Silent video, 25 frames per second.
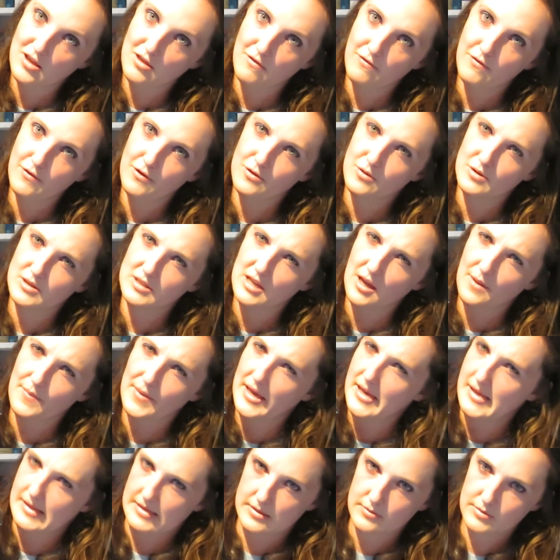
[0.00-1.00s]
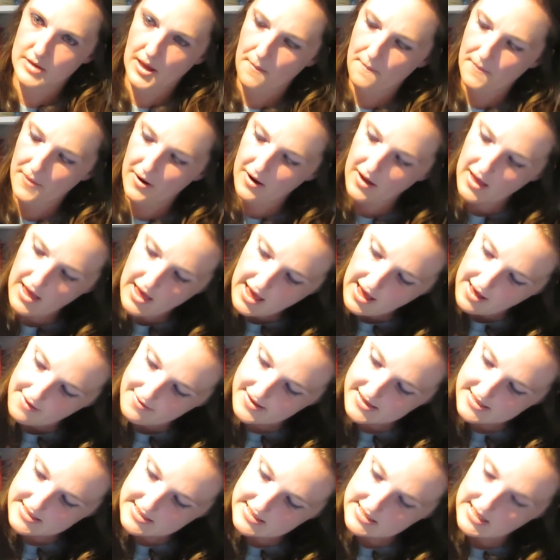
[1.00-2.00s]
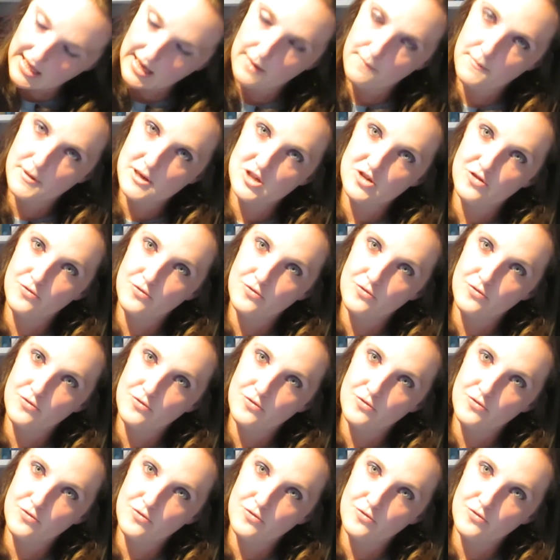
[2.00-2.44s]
The 4th one's coming in September, and this is like a bunch